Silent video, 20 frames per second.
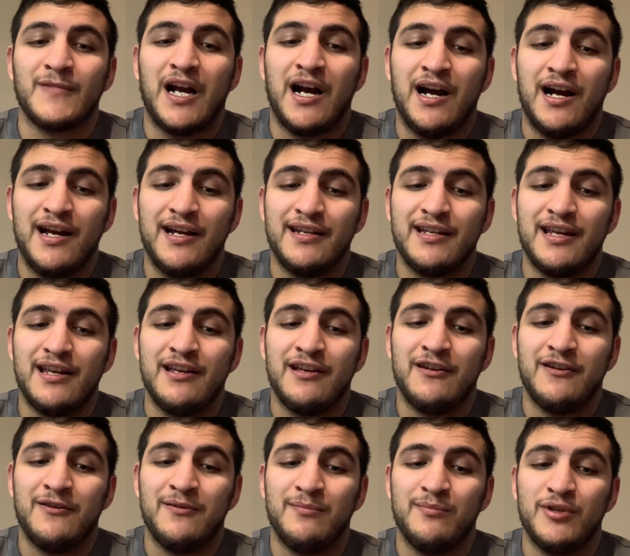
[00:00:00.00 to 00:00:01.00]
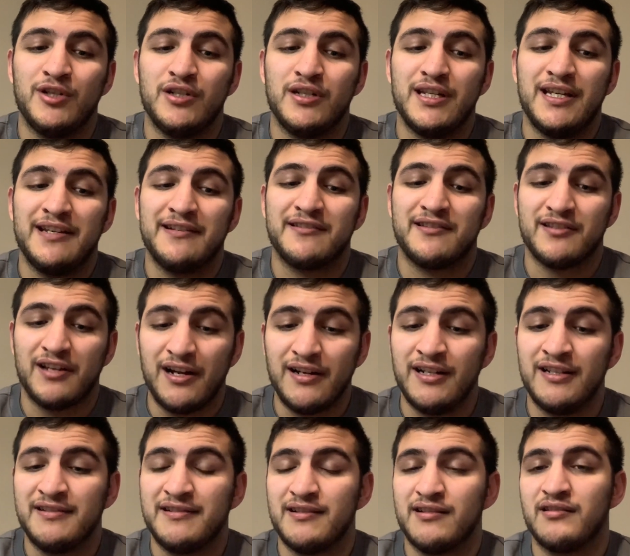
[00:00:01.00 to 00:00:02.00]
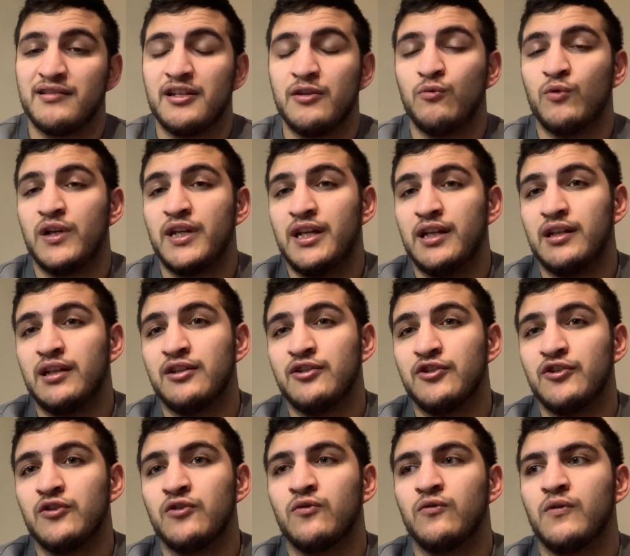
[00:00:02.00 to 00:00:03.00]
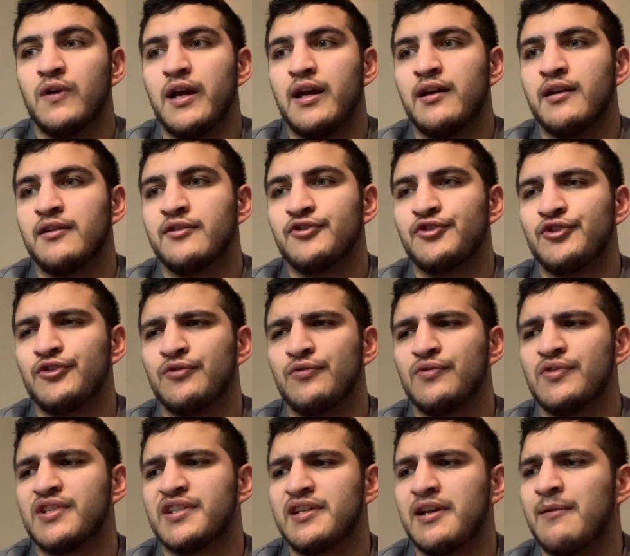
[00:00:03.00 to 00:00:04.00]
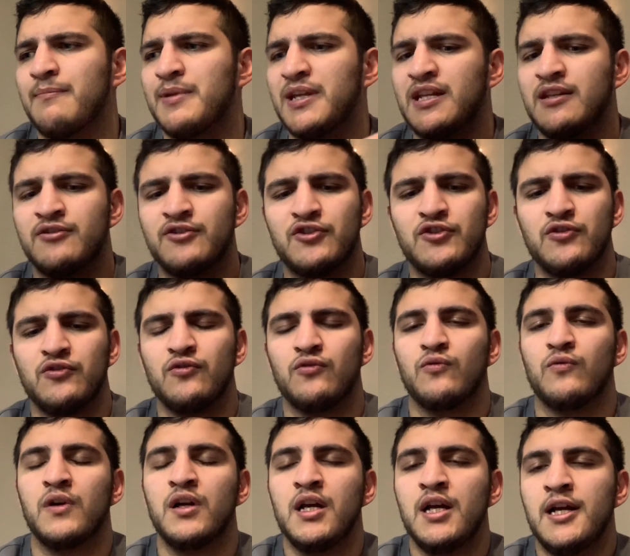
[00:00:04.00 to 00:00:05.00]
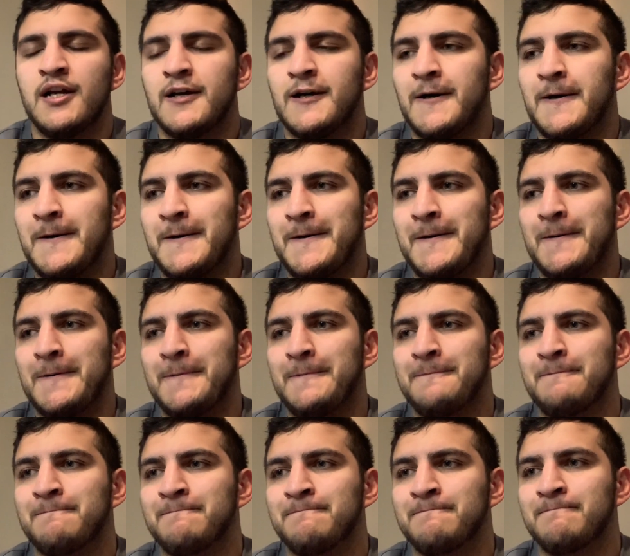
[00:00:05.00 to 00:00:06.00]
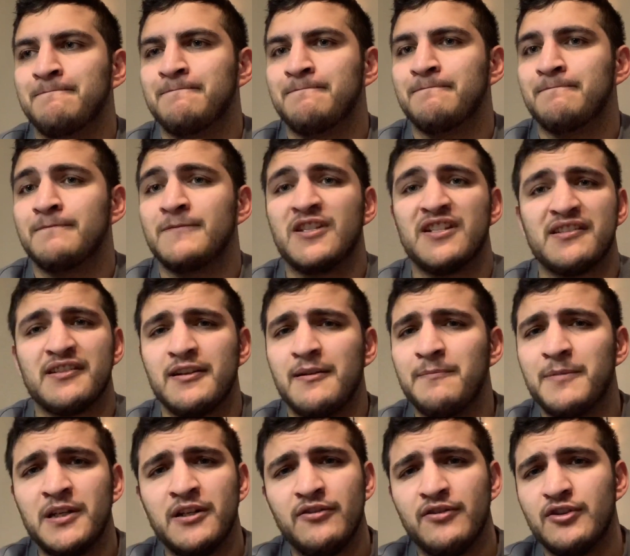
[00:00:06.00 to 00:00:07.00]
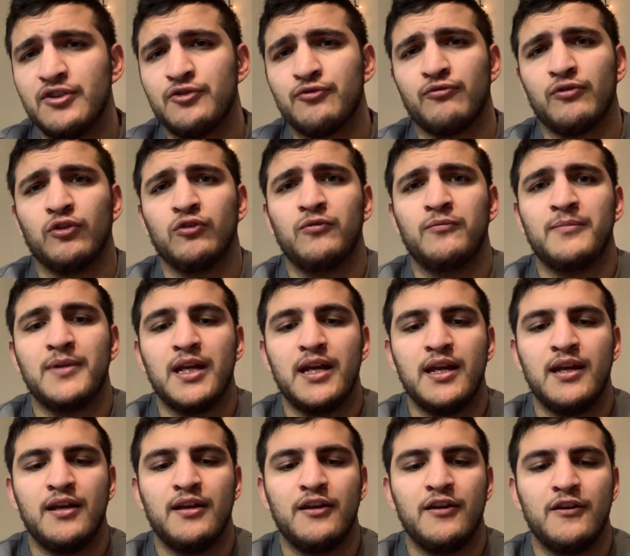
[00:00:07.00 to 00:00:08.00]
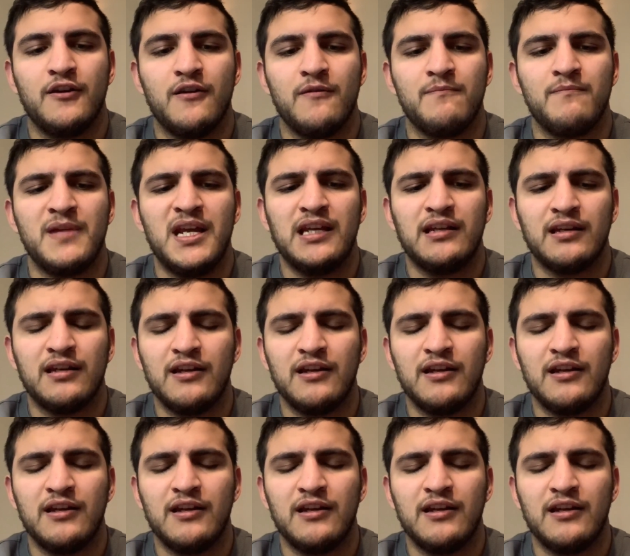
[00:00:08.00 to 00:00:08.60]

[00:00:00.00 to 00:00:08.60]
I am excited to see what he can do and to step into um, to step into this room and make an